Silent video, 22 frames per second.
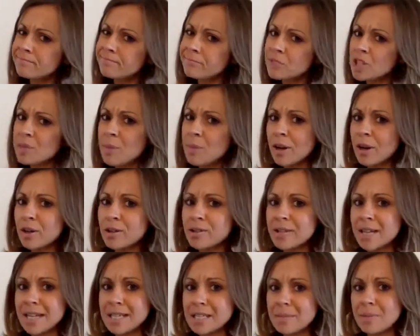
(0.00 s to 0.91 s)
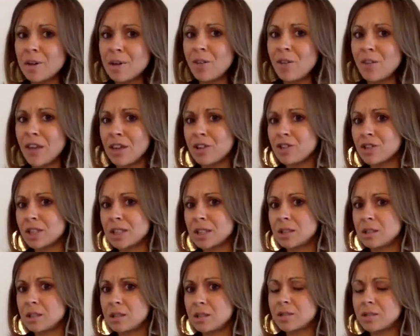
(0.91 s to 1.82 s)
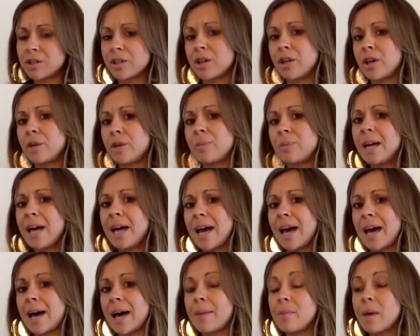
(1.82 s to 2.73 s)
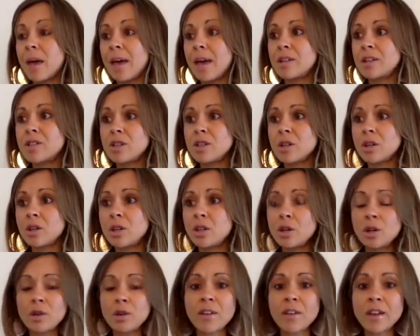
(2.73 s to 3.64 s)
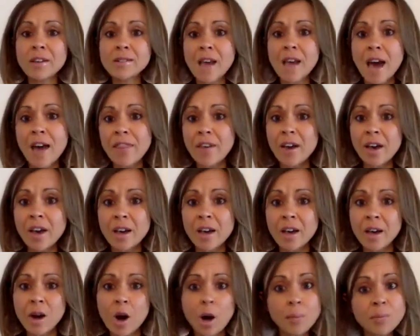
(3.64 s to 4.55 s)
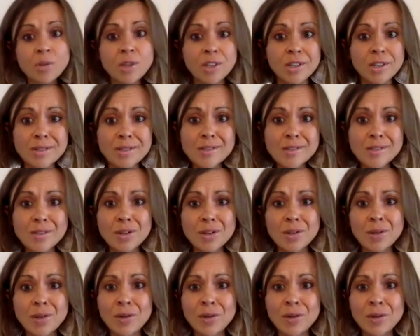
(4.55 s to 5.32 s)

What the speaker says: She might not need to be on that drug long term. And, there's other options,